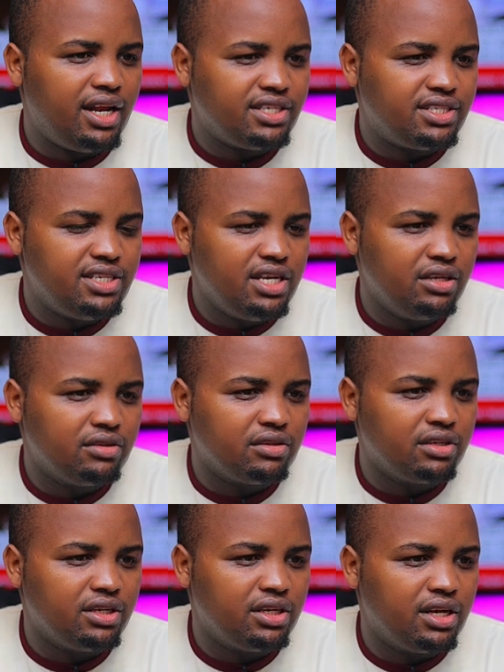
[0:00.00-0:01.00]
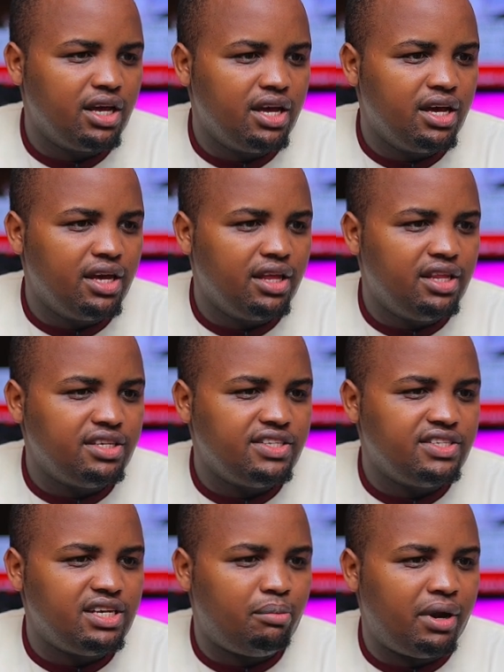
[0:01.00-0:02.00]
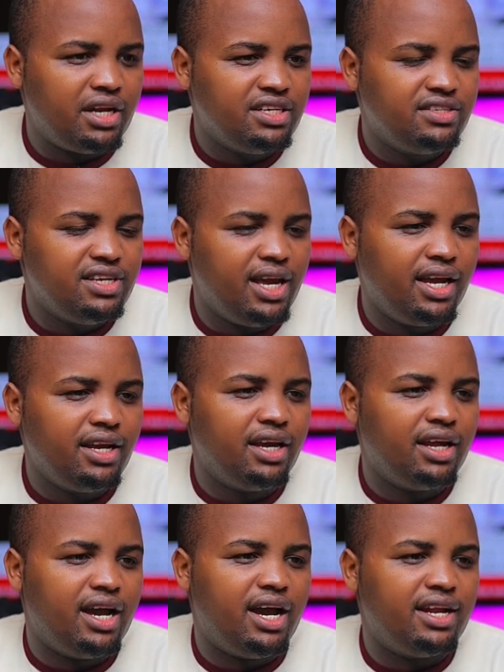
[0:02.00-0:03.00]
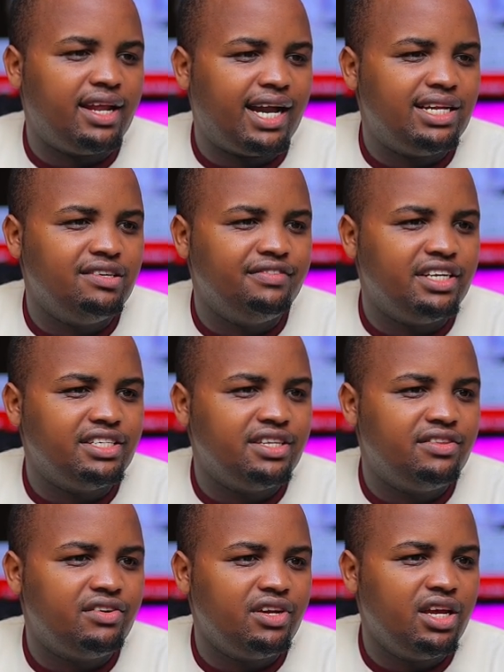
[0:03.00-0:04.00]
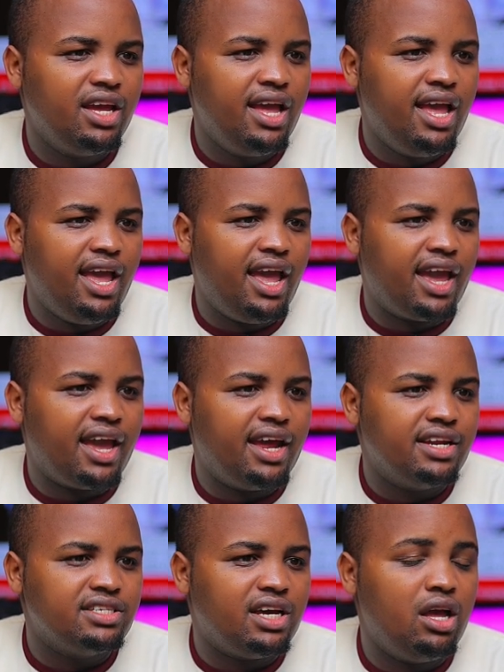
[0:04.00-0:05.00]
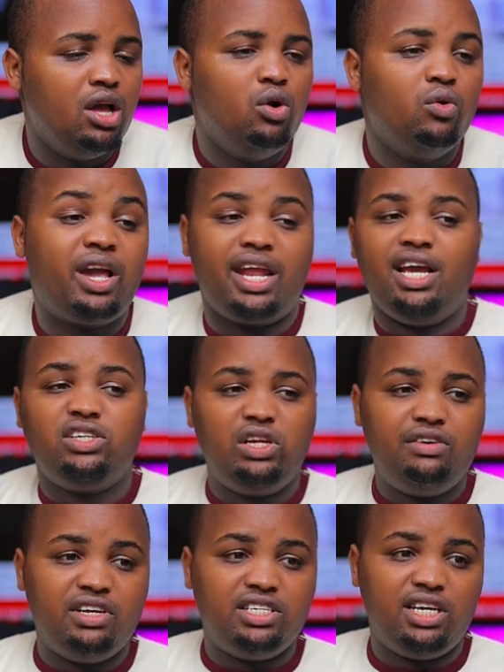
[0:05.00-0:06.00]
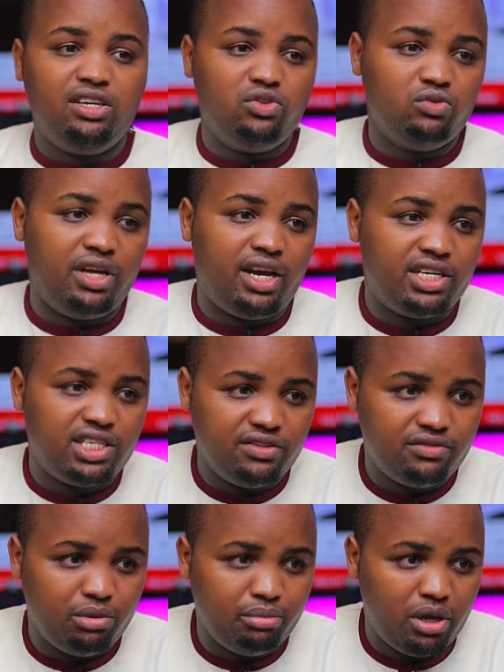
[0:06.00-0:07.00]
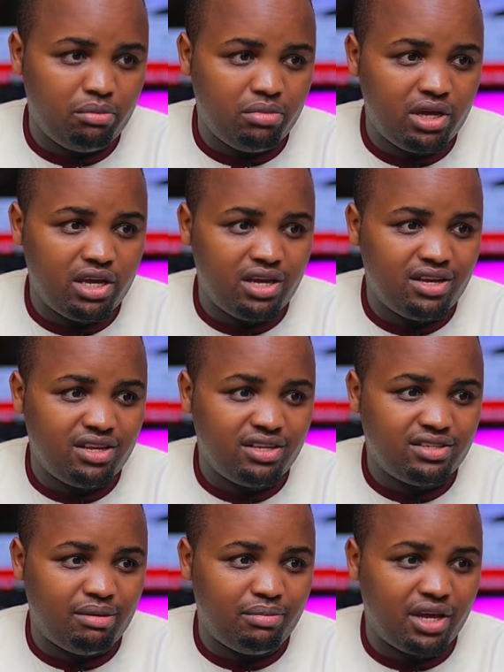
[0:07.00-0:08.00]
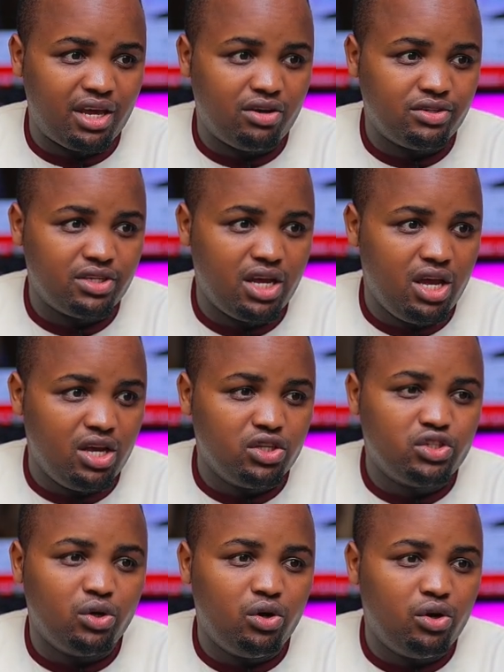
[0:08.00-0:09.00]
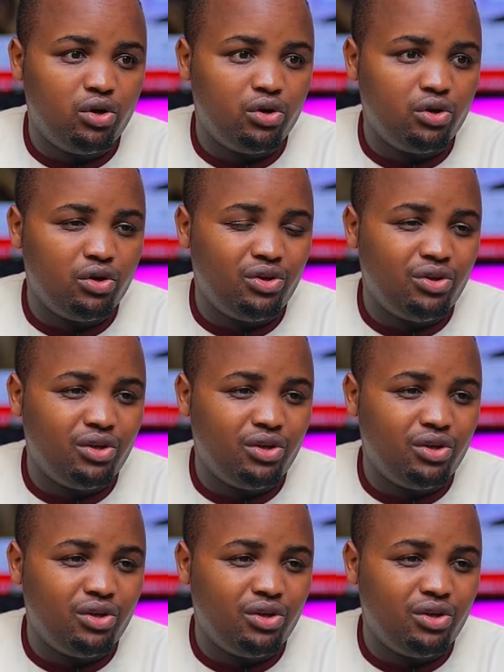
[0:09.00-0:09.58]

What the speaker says: let's see, this is Japanese yen, negative 93, and we can actually even check to negative or maybe something else. So